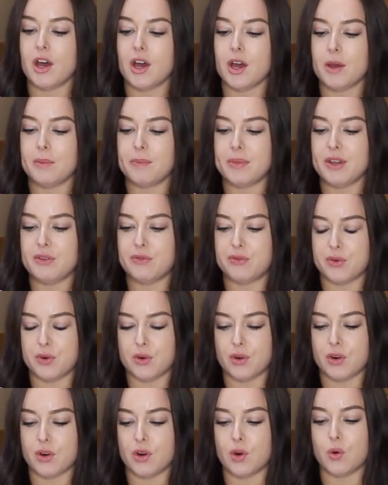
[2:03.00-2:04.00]

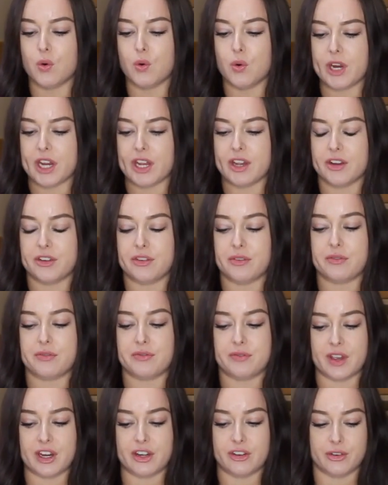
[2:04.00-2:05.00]
Herbivore Orchid
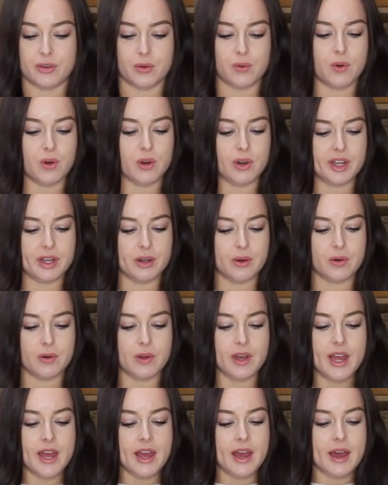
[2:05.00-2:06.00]
Facial
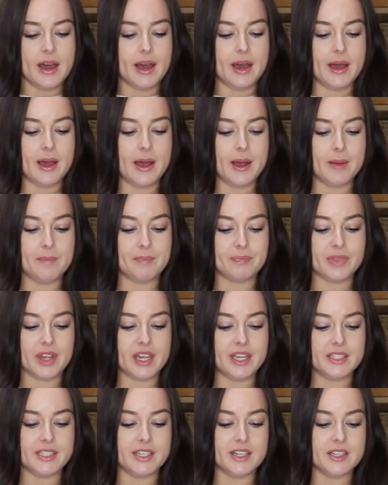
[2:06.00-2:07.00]
Oil.
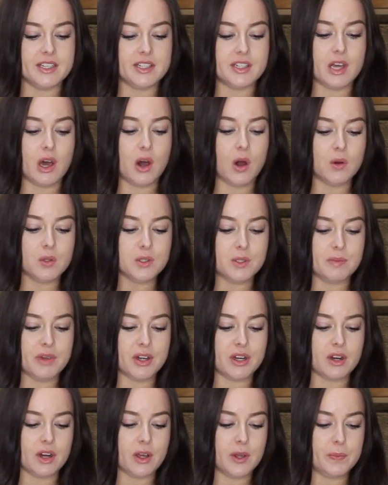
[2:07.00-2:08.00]
It is the
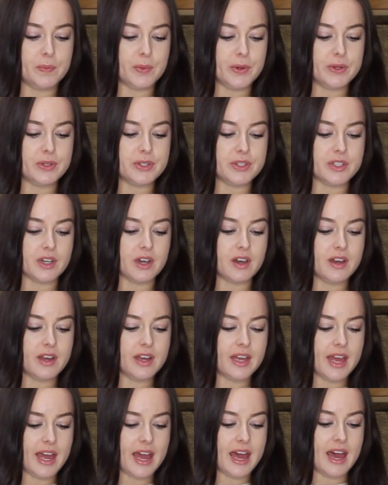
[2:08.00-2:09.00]
ultimate glow booster
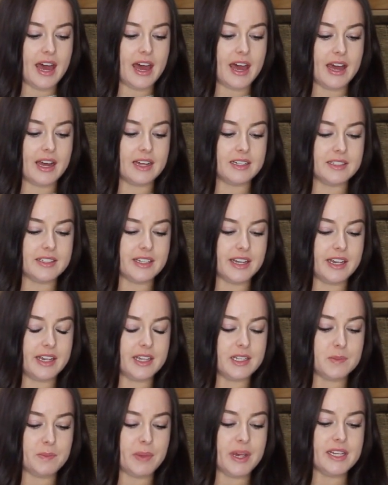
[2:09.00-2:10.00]
and
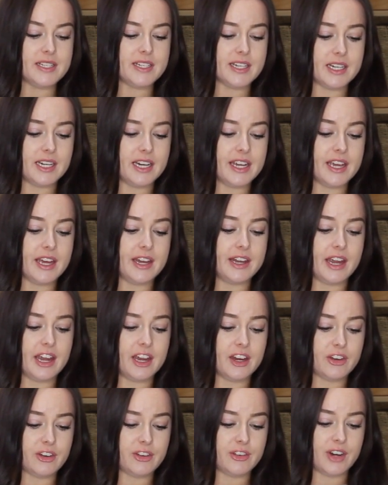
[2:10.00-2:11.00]
it's basically an
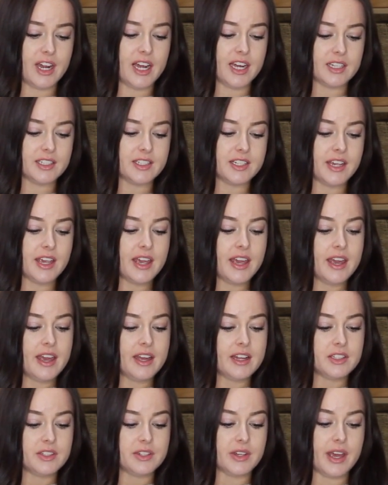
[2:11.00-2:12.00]
extract
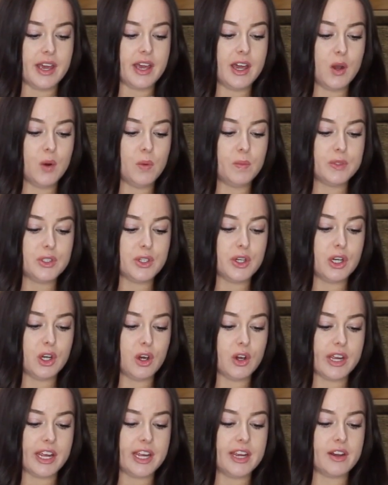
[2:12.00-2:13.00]
to help to
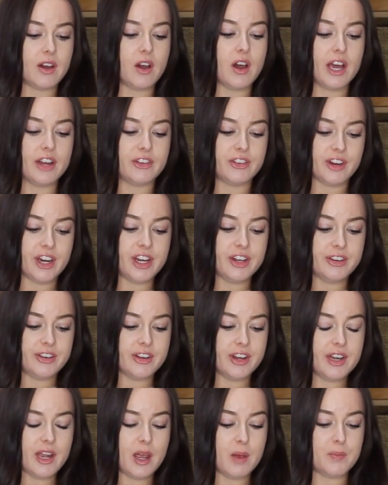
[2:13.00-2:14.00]
lock in
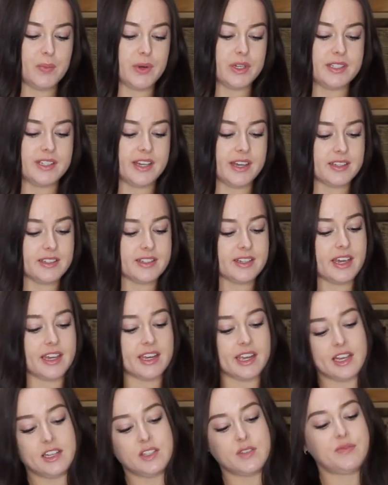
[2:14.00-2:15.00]
hydration and protect
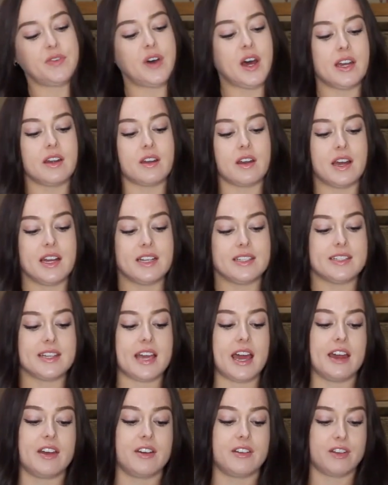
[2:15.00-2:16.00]
against fine
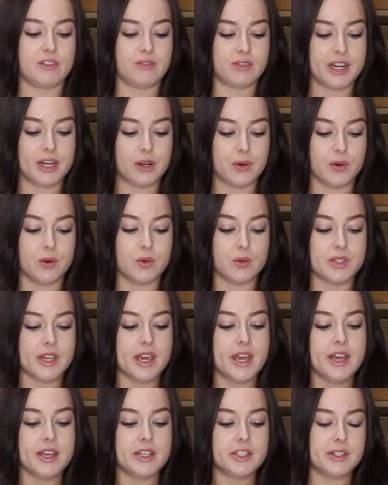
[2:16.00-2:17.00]
lines and wrinkles.
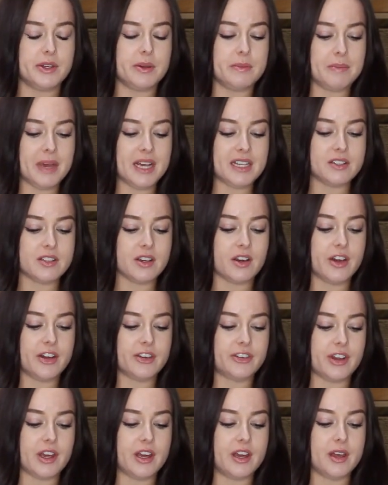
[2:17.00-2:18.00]
So you
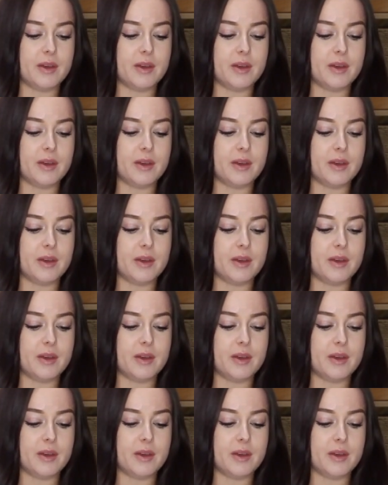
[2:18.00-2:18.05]
massage